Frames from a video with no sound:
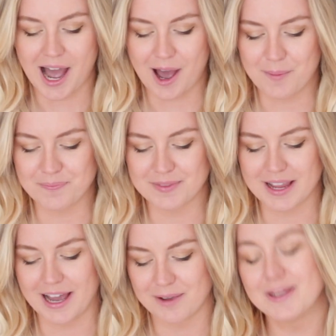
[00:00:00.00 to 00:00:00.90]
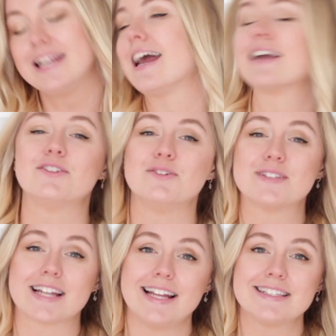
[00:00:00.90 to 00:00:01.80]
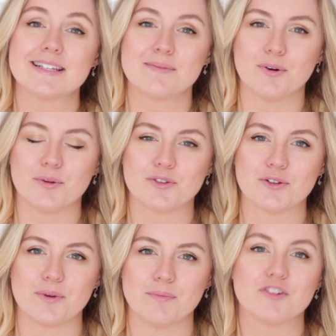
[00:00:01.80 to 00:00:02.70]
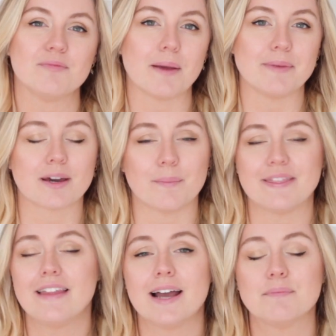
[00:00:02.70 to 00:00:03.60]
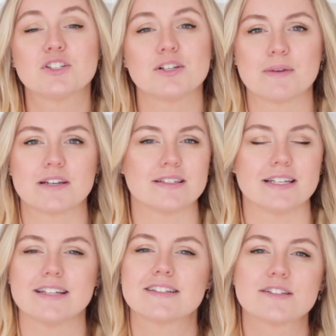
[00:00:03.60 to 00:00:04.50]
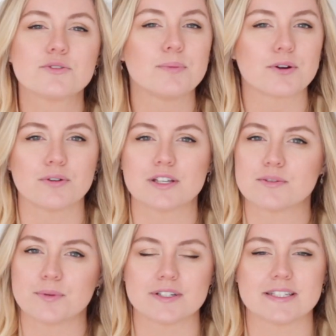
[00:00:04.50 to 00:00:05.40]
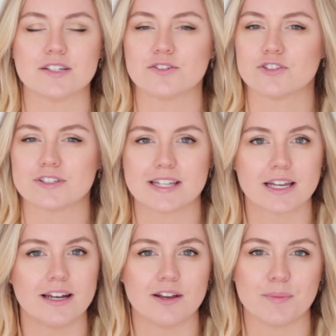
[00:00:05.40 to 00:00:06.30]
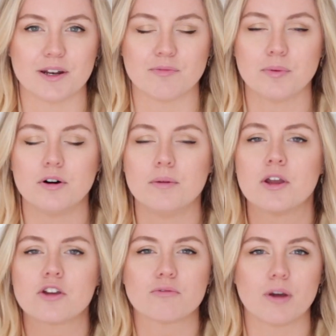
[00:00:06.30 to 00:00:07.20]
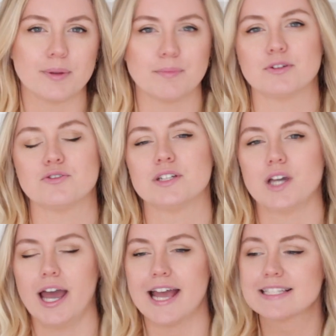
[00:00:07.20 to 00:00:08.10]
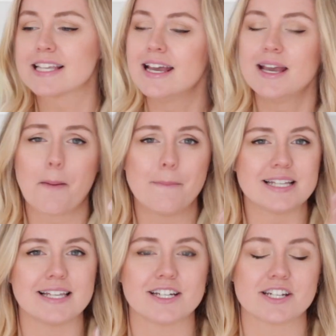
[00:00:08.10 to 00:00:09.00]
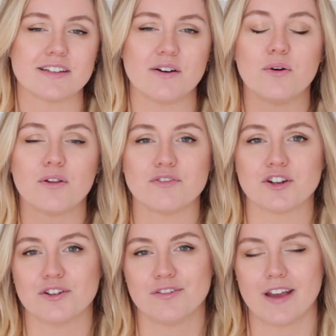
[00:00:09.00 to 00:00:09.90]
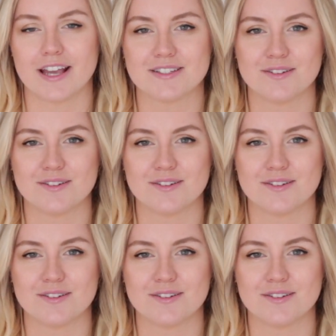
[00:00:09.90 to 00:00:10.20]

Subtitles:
I really like to use cleansing balm to remove my makeup at night just because it's super quick, super easy. You just take a little bit of balm, rub it between your hands, massage it all over your face.